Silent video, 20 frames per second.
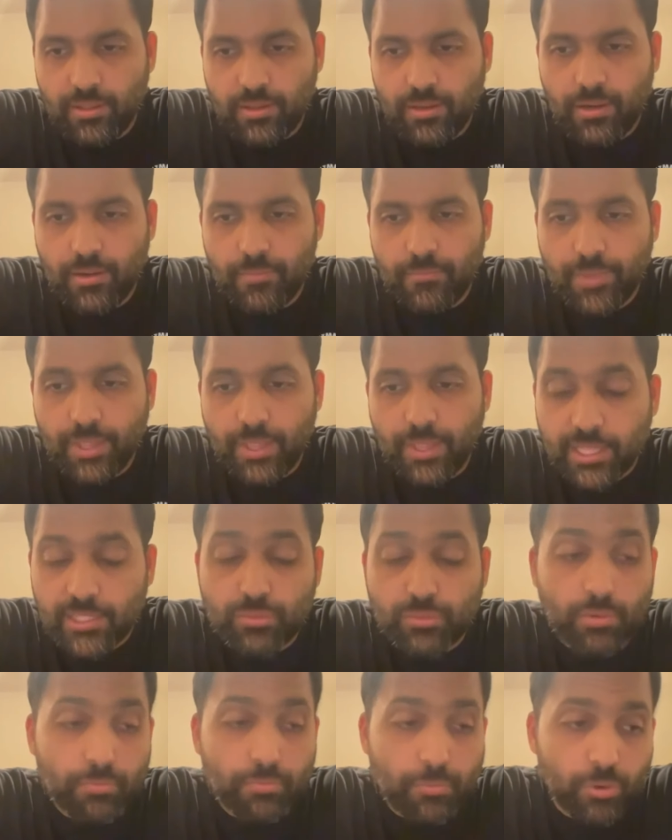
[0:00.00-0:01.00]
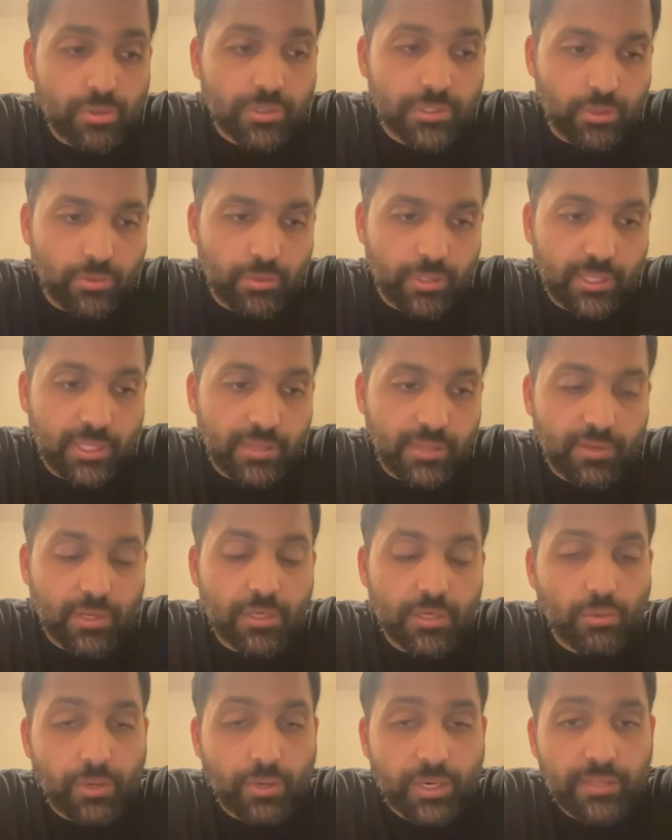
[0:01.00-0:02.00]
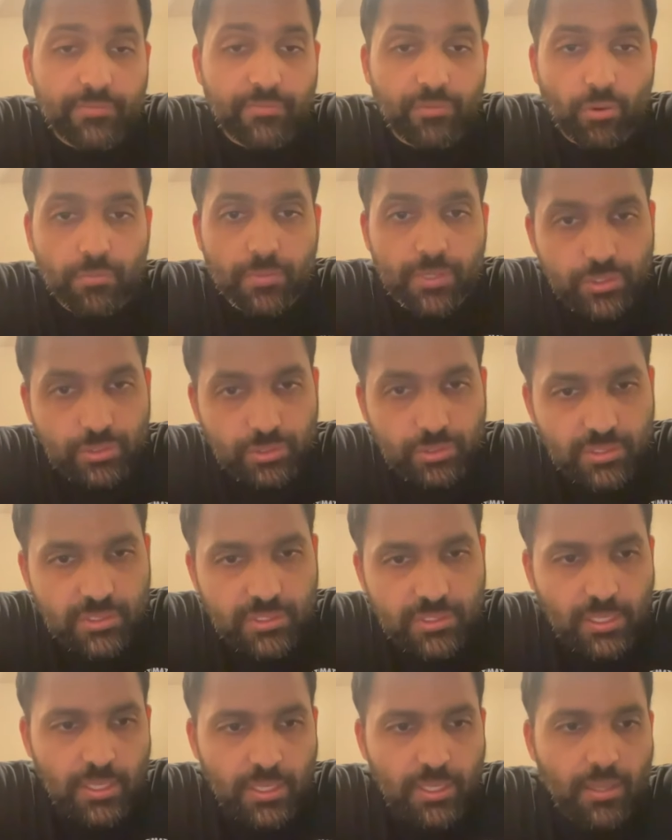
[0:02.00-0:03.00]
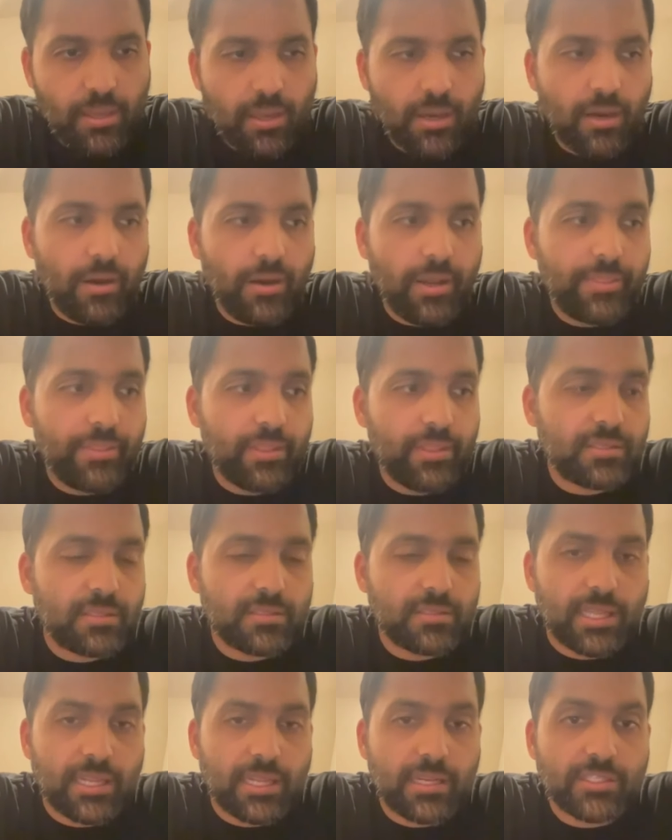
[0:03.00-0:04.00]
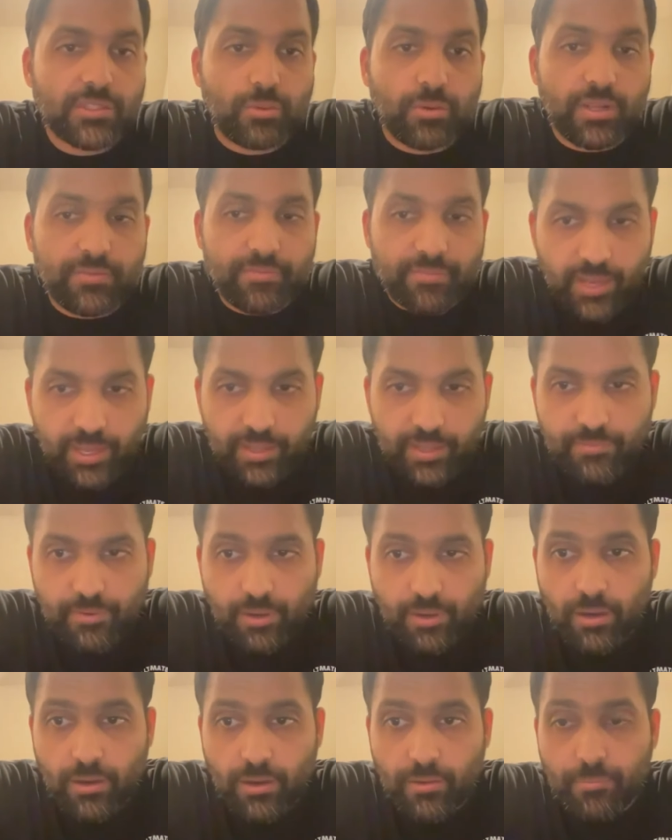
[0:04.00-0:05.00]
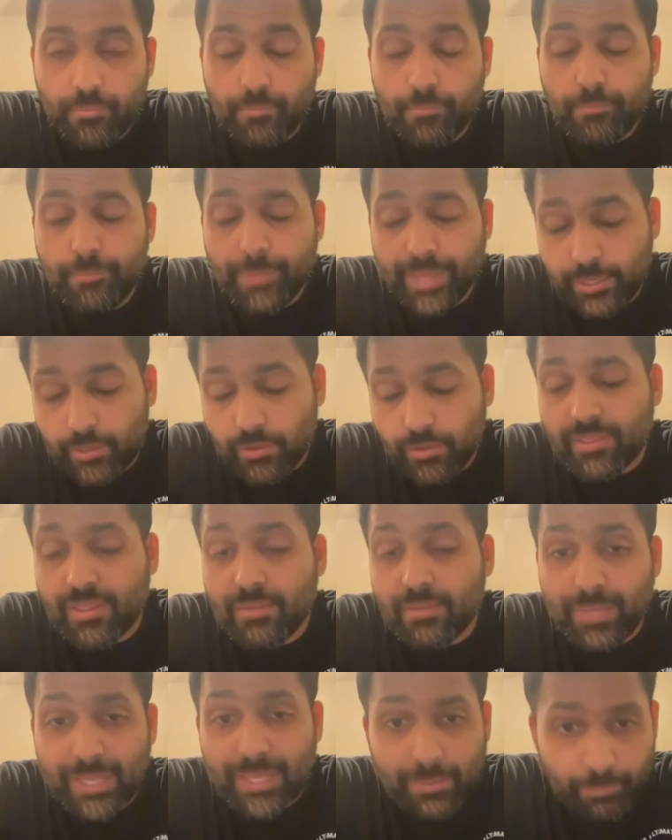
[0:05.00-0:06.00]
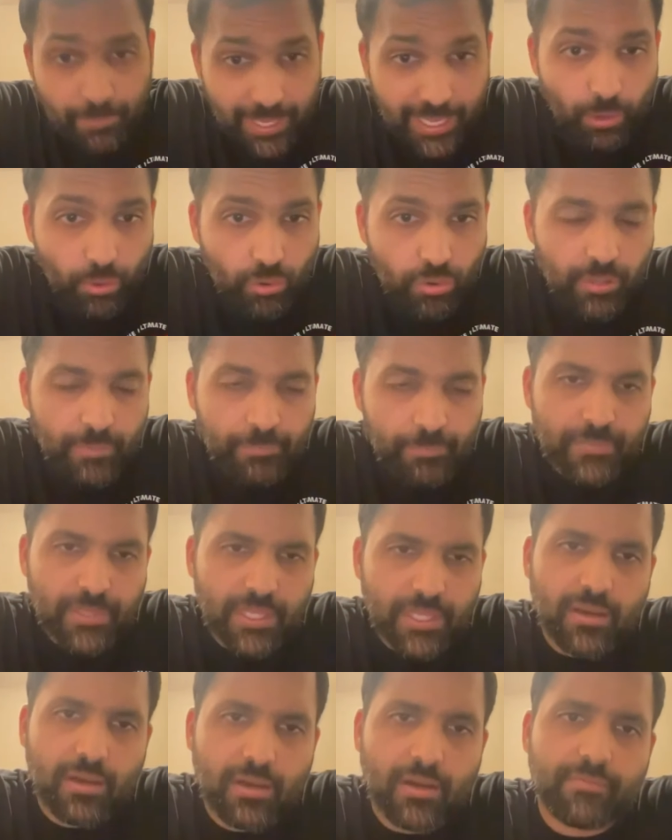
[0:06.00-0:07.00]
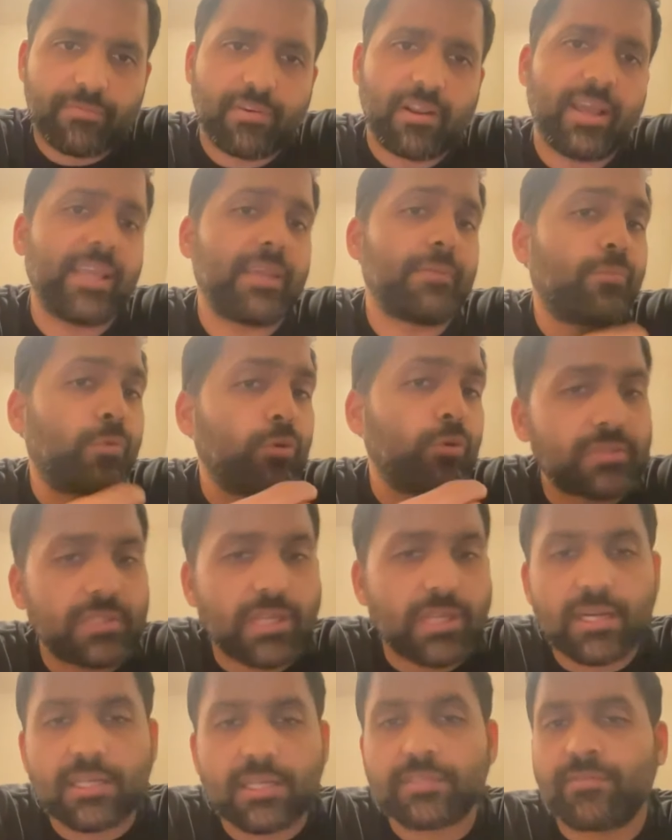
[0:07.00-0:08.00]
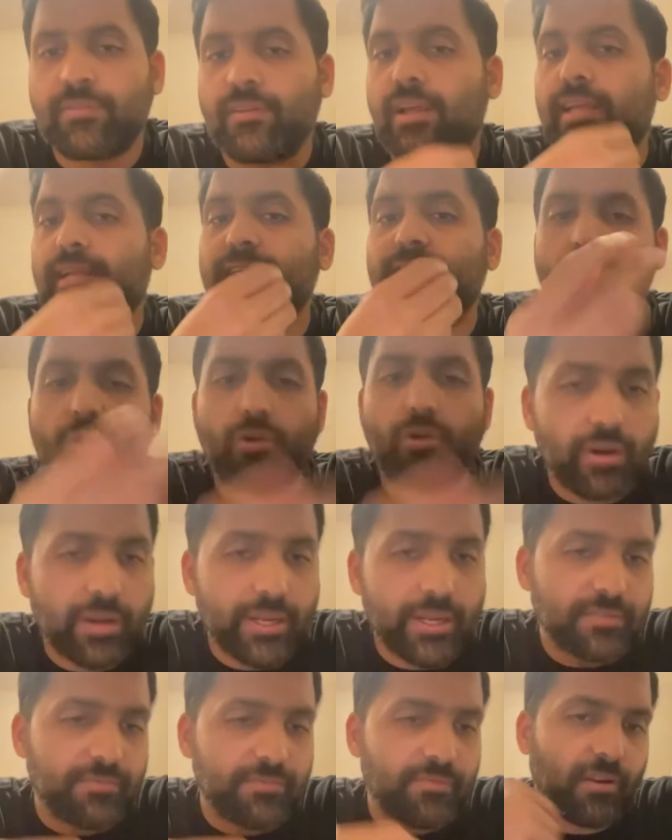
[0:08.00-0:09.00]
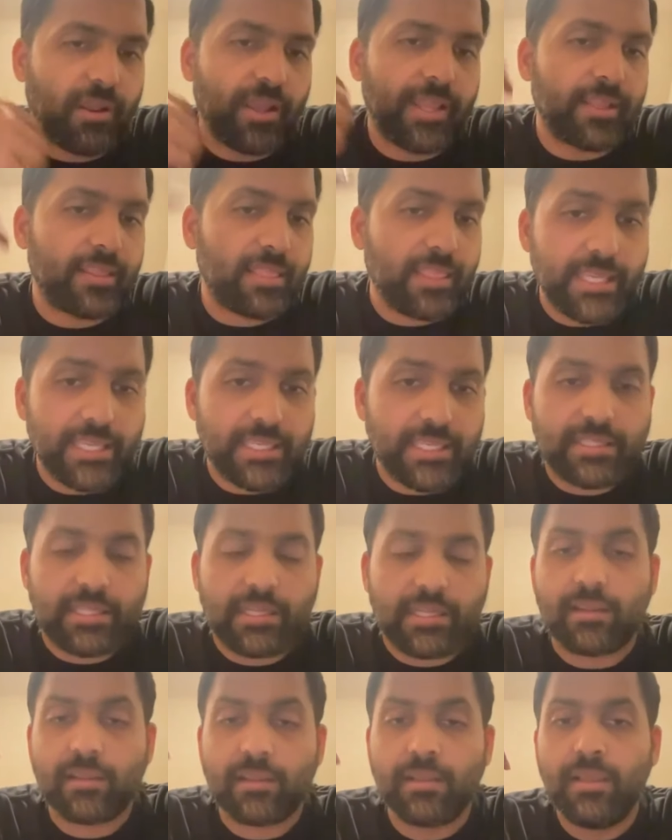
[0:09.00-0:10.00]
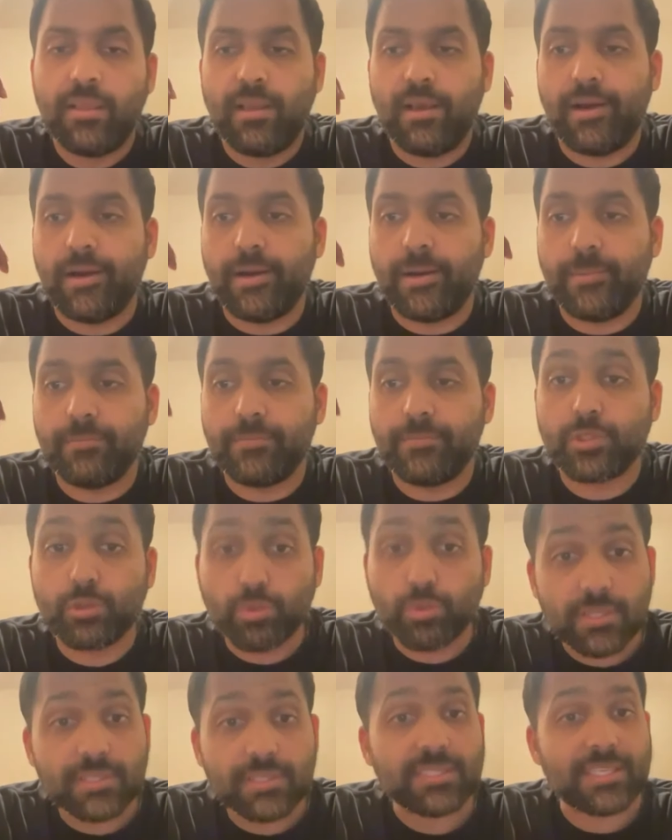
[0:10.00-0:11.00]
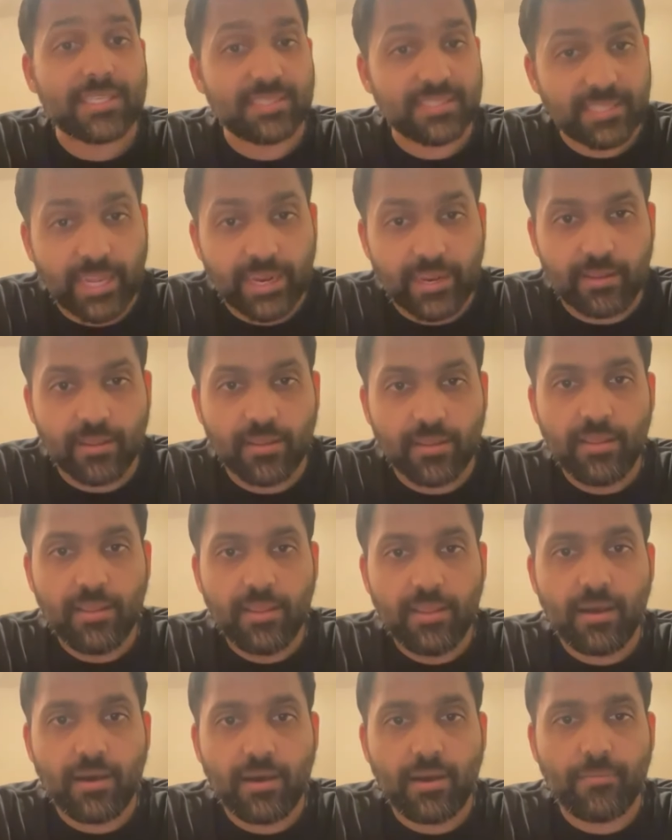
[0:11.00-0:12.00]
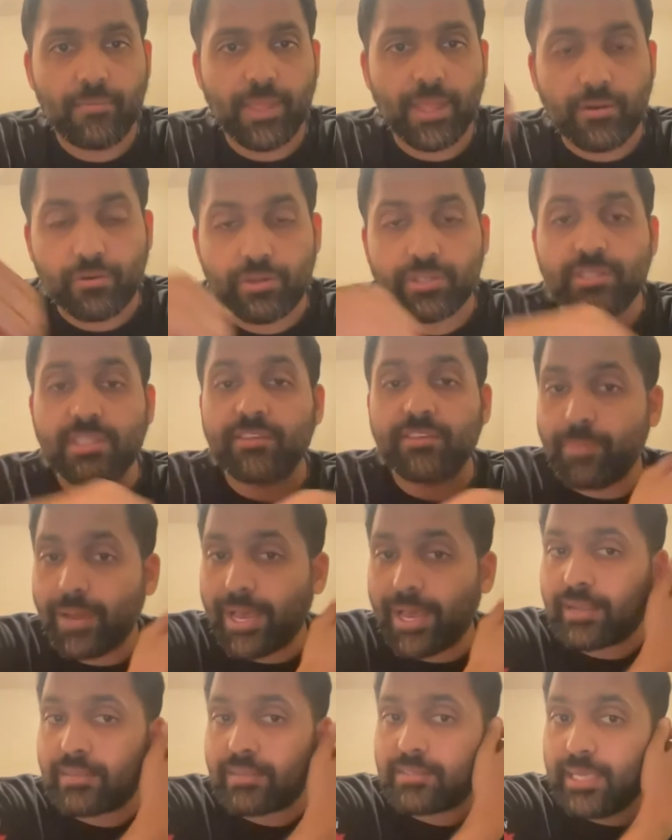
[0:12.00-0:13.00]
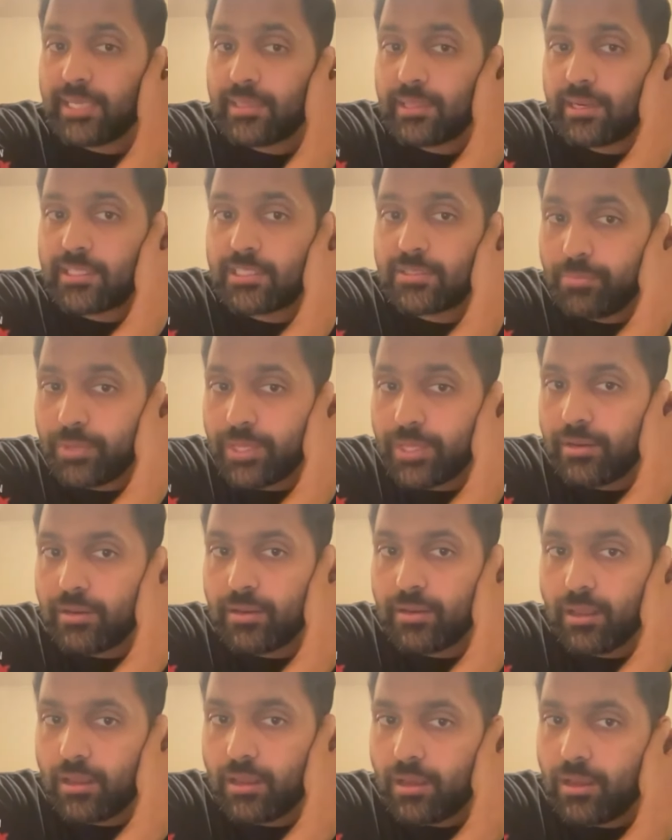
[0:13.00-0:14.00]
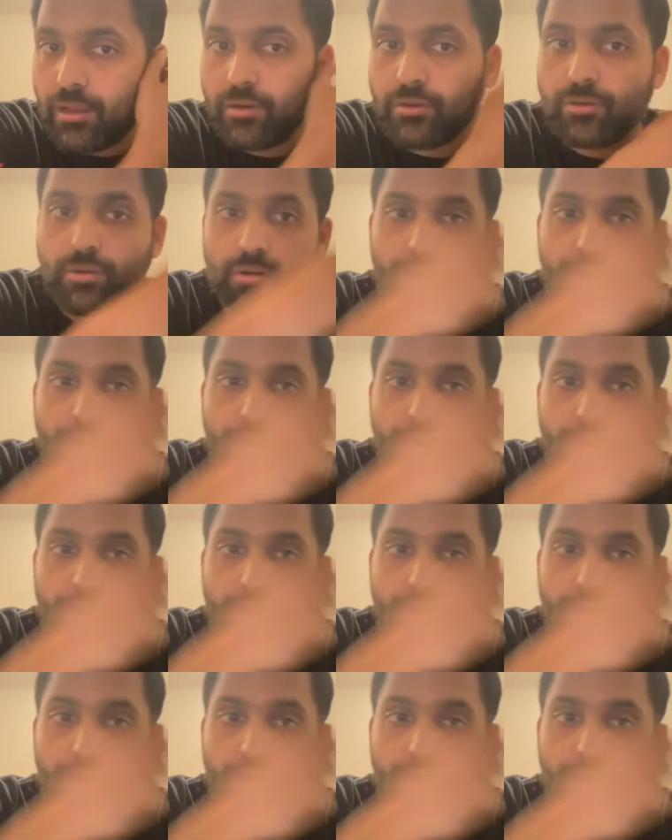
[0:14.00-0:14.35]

Um, and that's what Blue is doing. They've done 24 missions, uh, and this is NS25, um, many of them being payload, uh, flying postcards, flying drawings, flying things that um, students can send um, and receive back saying that it's been uh,